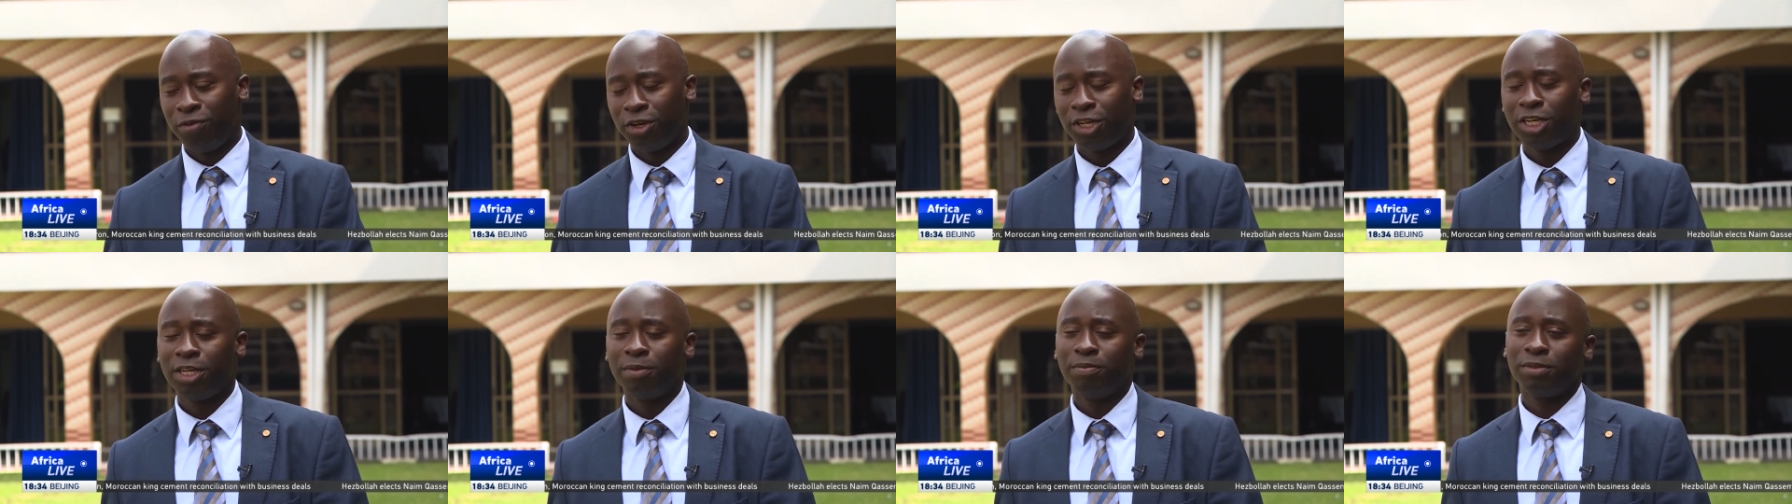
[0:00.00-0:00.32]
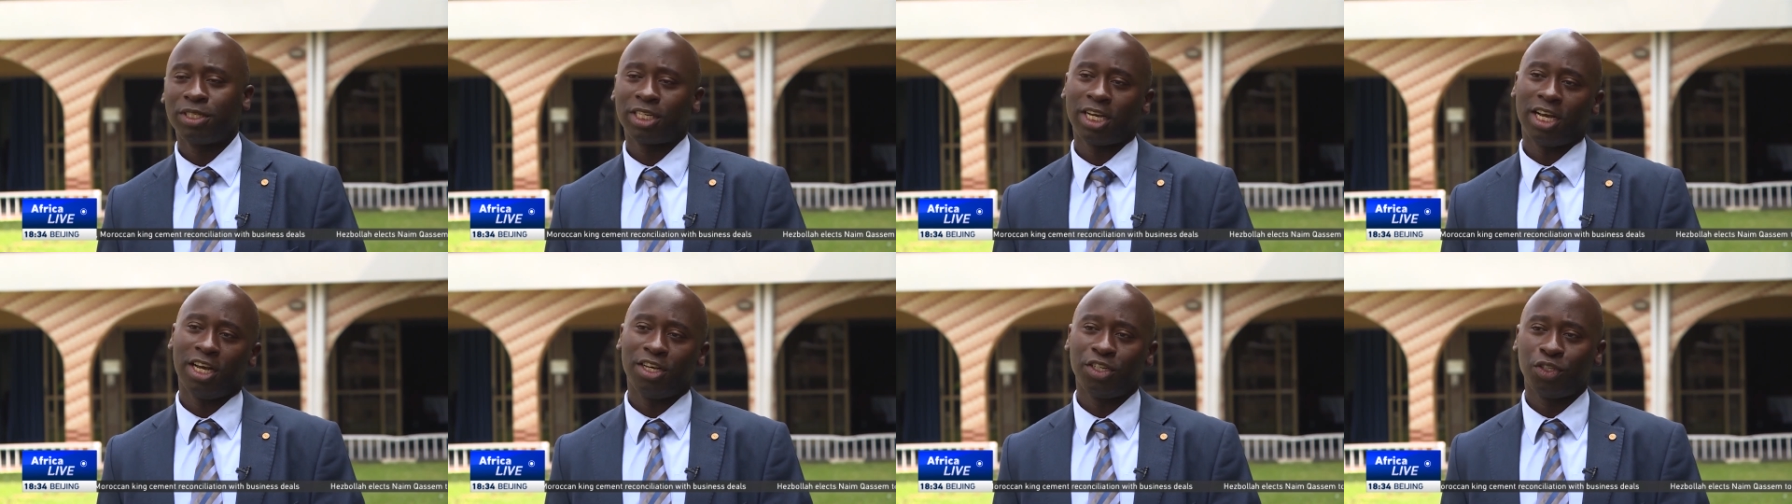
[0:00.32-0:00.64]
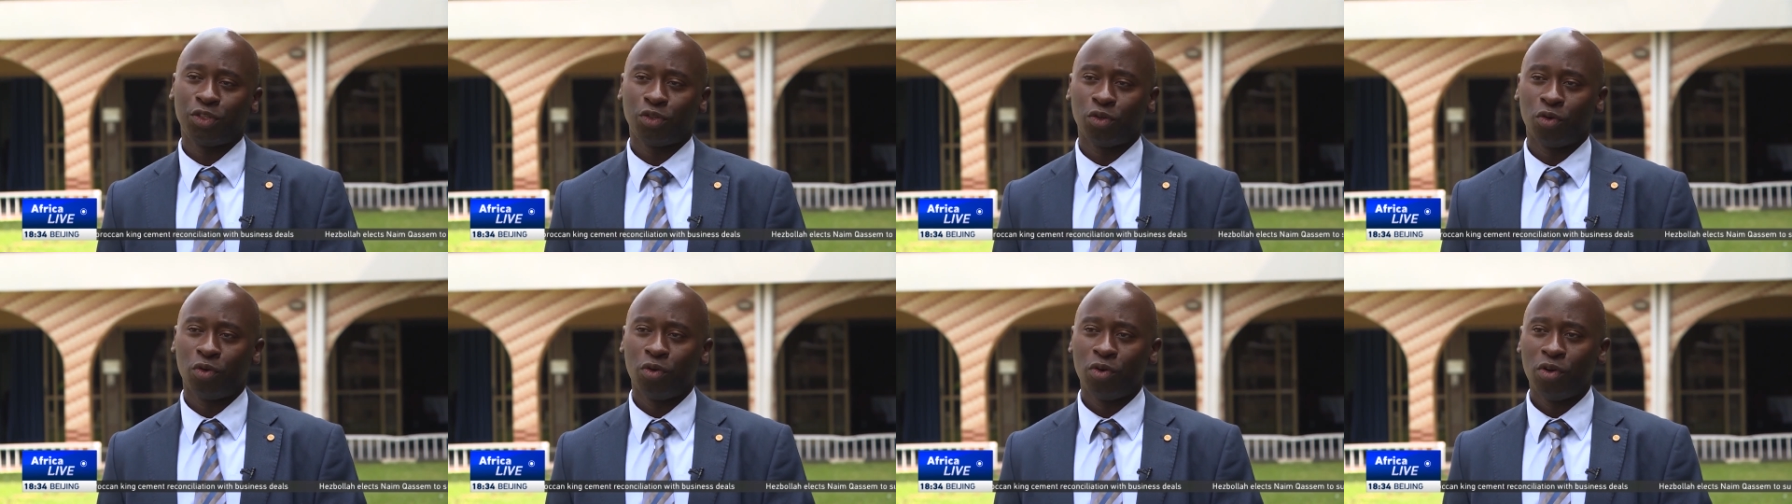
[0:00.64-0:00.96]
victims'
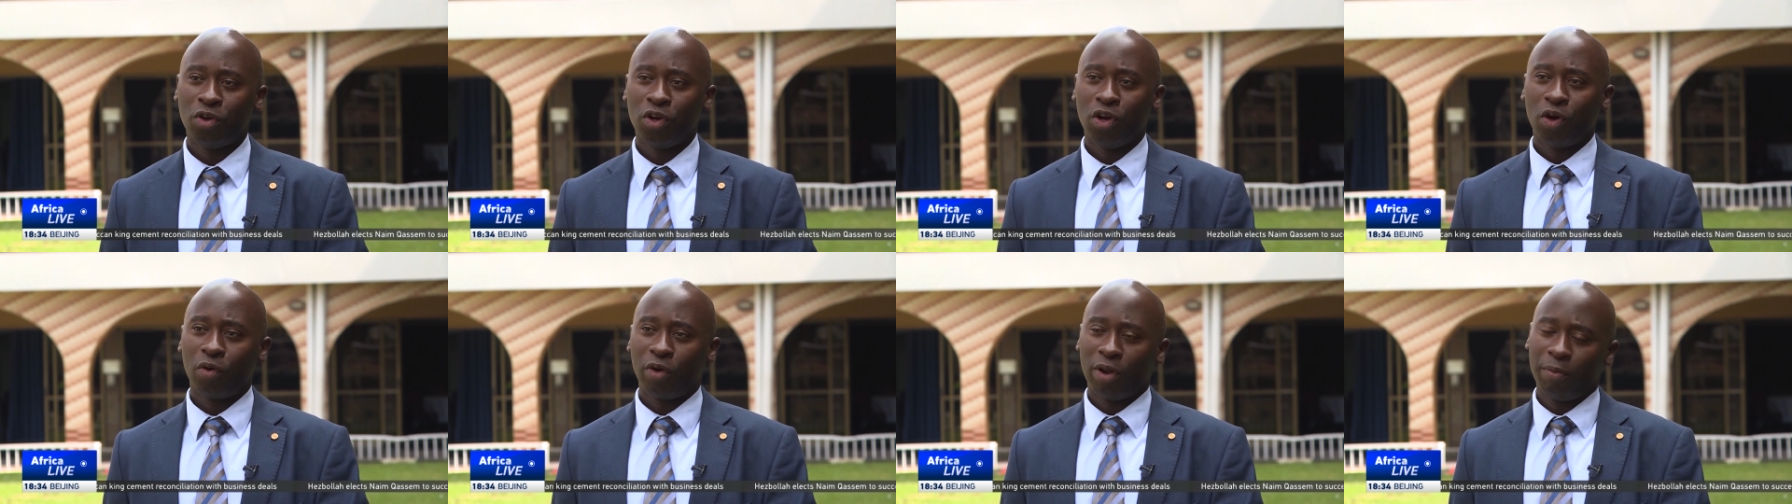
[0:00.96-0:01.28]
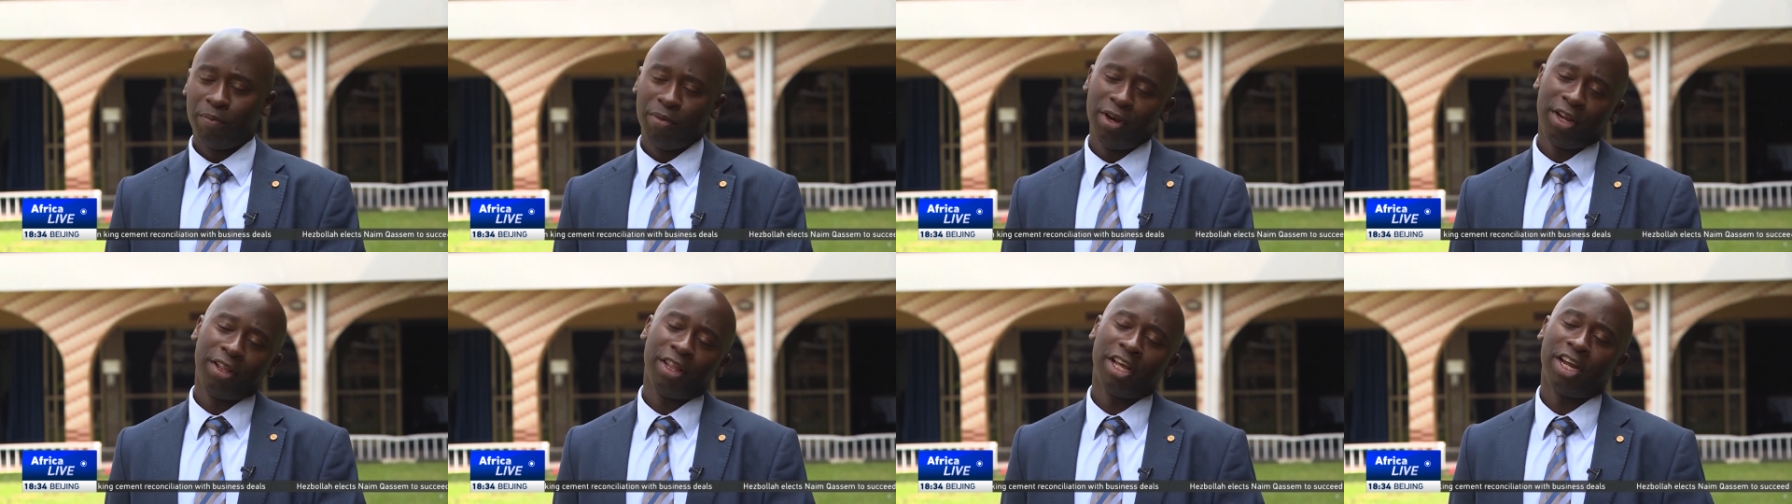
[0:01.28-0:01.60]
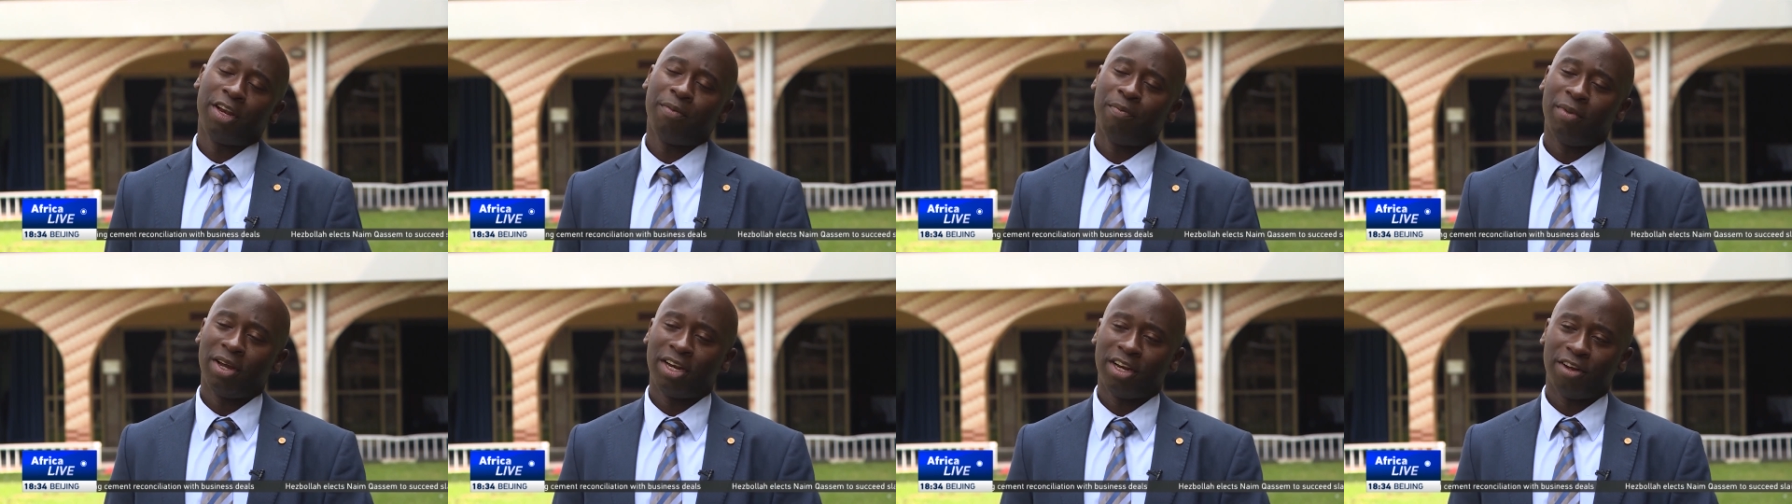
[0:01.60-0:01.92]
counsel will bring
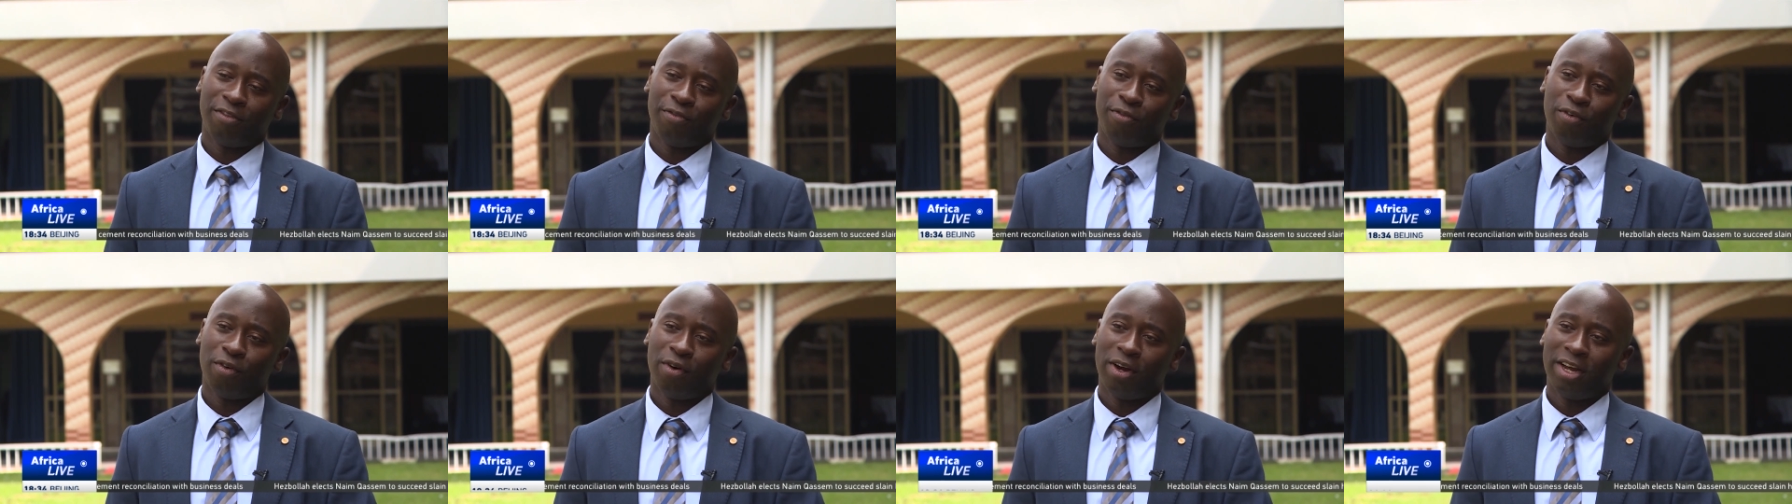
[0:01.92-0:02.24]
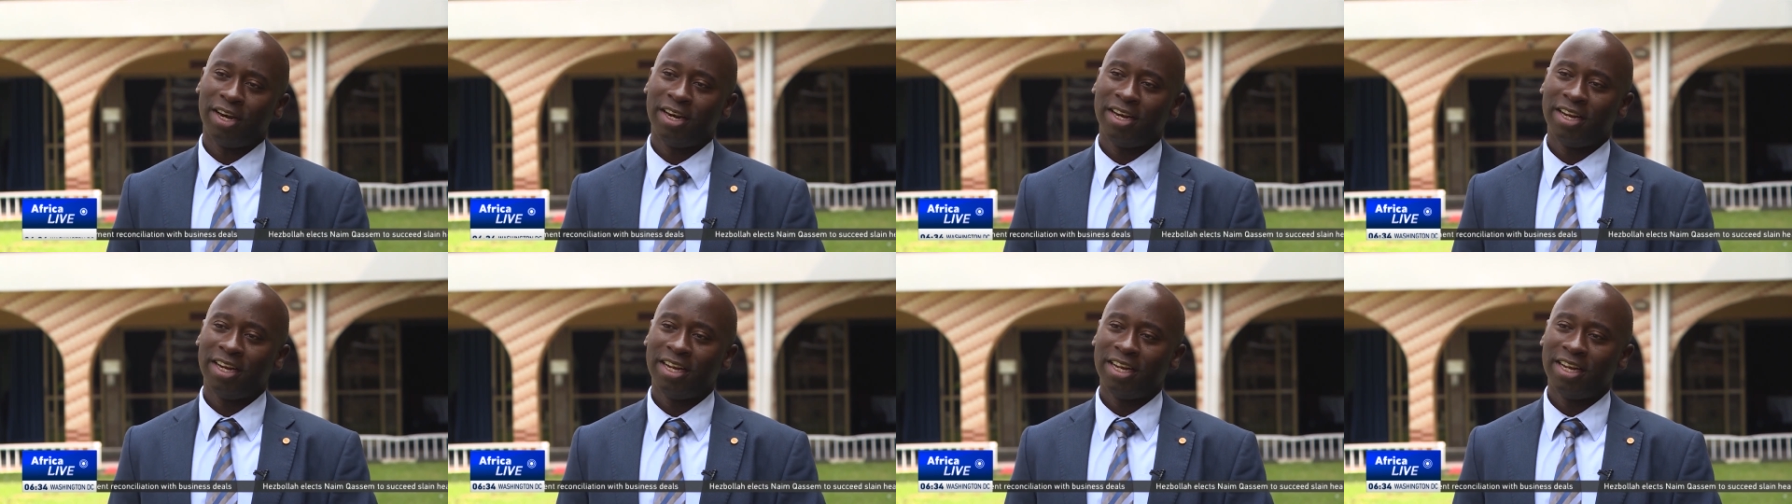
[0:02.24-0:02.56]
that matter forward.